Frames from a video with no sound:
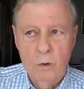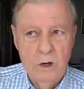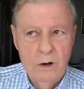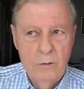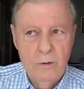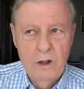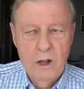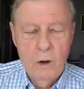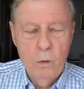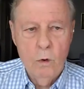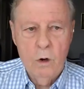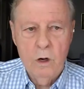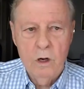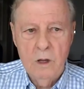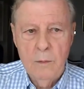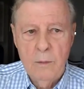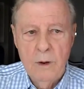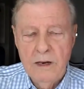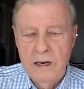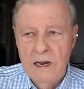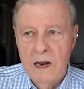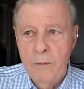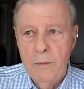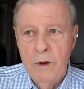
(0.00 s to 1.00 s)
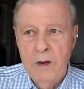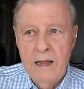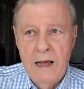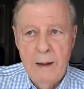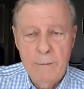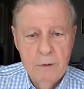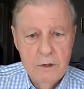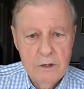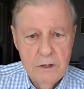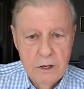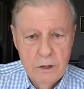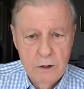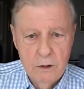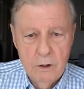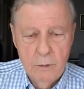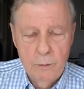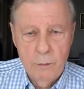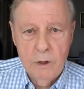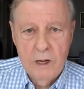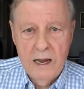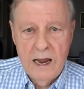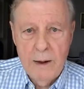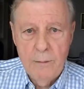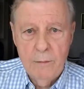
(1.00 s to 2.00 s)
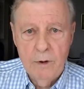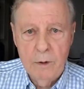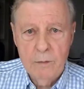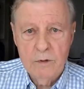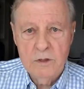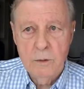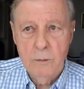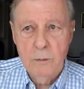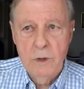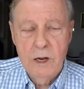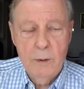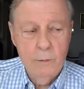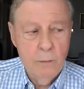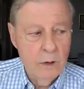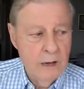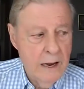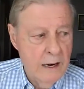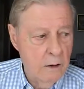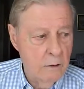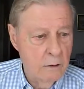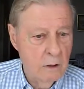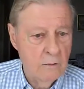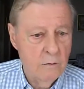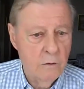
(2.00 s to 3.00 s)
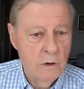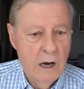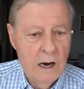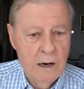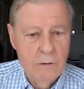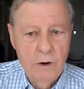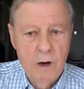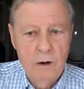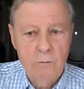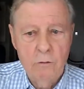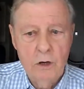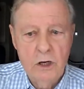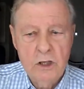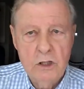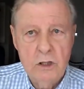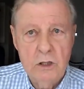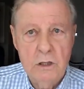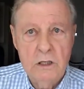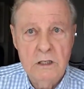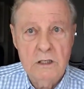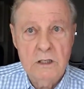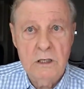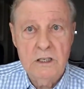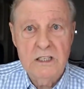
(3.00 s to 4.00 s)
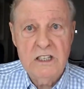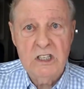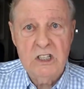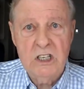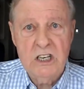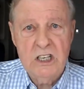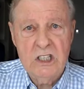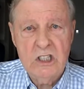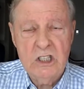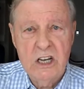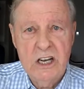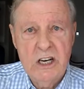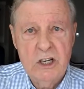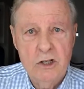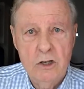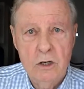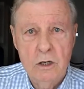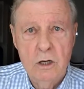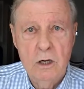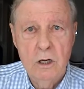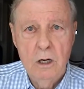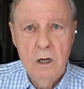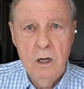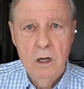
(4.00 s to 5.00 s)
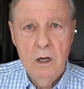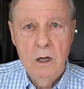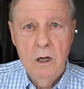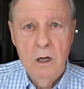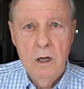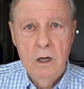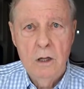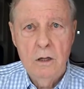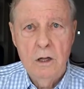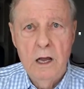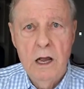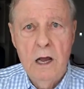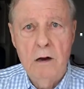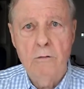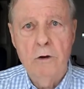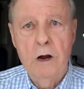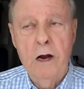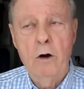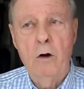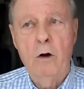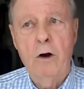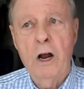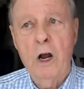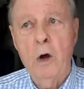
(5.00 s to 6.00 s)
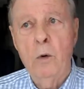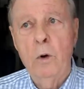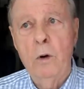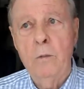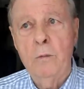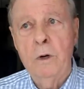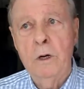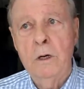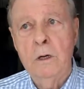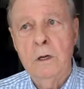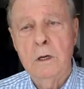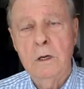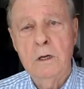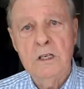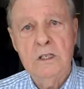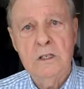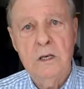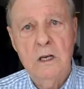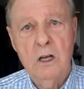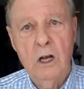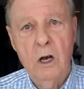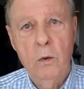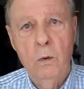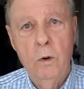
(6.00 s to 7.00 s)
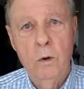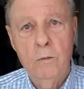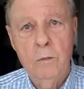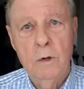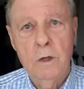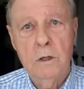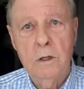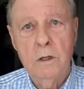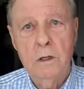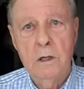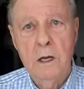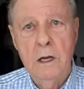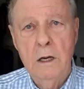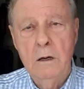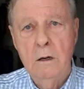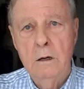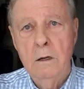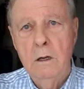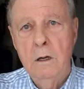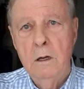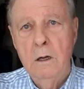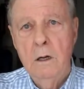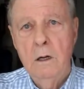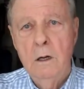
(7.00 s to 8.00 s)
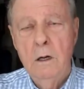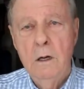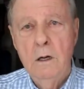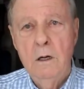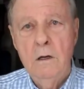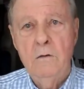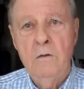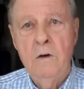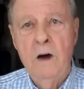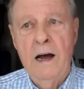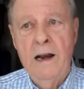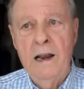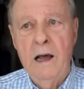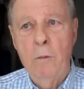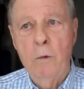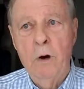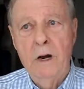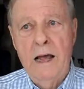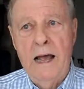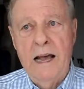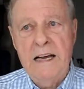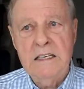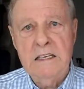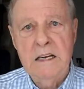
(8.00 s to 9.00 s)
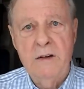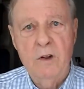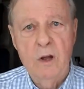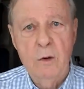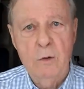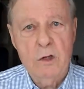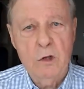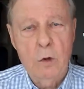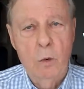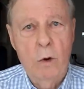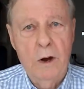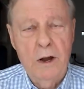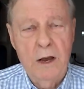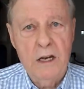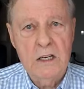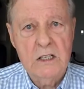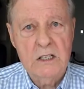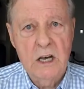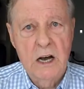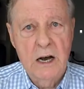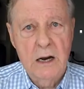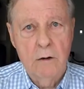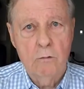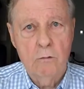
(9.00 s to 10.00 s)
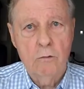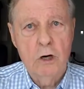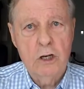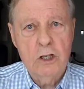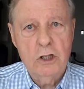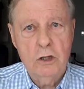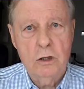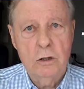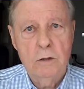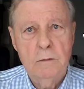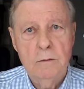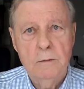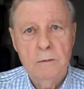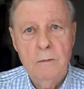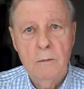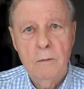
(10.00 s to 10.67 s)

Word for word: or whatever they were. They may not have been that particular plane, but it was a big plane going to fly around Russia as a listening station. They had radar equipment and listening equipment that they could find out what activity was going inside of Russia